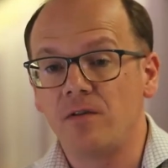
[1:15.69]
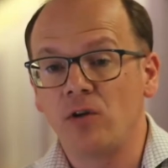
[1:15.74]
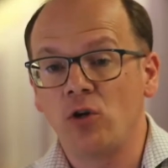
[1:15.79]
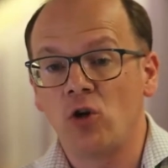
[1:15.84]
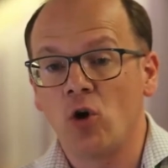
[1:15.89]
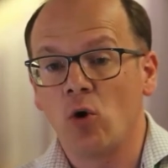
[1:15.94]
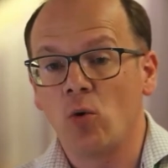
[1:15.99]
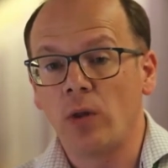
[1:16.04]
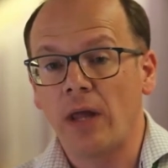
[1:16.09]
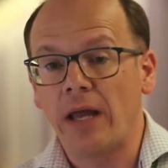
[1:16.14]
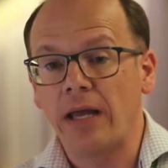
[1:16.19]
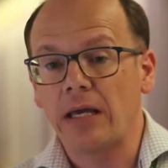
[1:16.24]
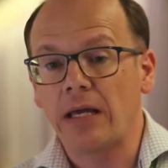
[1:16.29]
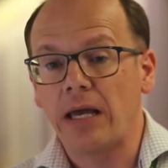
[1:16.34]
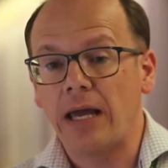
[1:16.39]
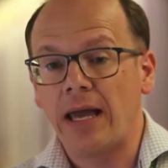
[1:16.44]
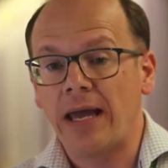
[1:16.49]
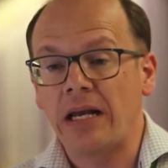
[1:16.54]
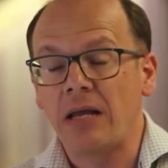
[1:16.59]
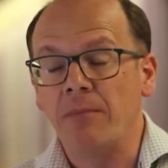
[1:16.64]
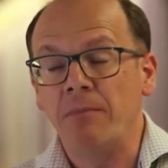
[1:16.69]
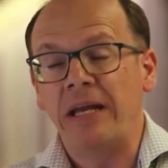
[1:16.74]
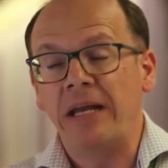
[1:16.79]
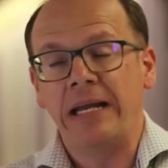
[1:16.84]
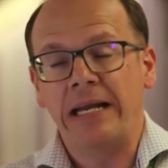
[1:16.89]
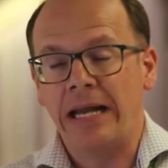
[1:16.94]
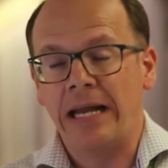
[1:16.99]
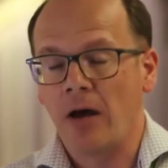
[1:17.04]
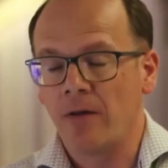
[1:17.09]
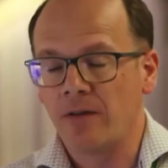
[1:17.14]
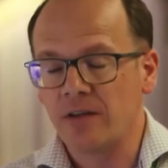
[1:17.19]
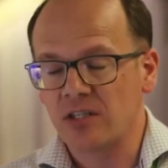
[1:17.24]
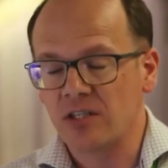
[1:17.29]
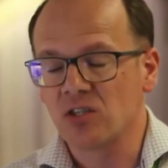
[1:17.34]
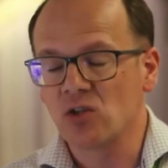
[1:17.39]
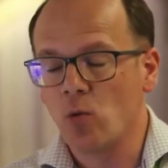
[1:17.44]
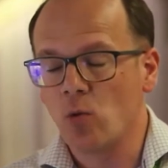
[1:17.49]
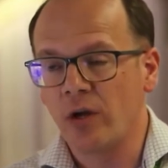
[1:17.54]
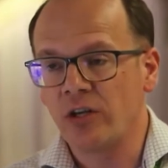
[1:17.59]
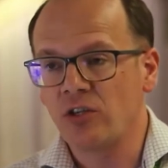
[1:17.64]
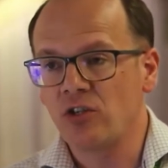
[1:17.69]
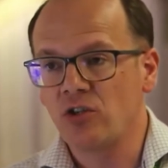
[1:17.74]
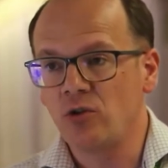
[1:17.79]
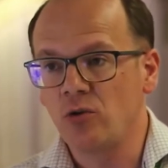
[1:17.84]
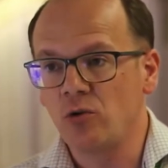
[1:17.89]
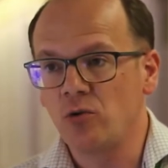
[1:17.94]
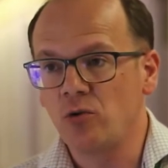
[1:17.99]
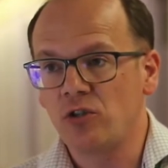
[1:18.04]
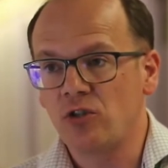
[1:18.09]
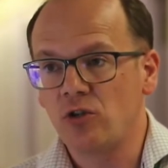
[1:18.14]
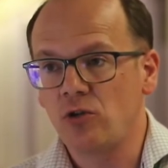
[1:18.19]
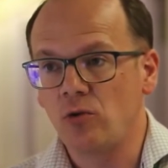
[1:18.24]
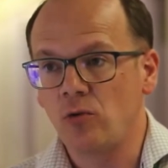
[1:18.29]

you know, like any minute now this is going to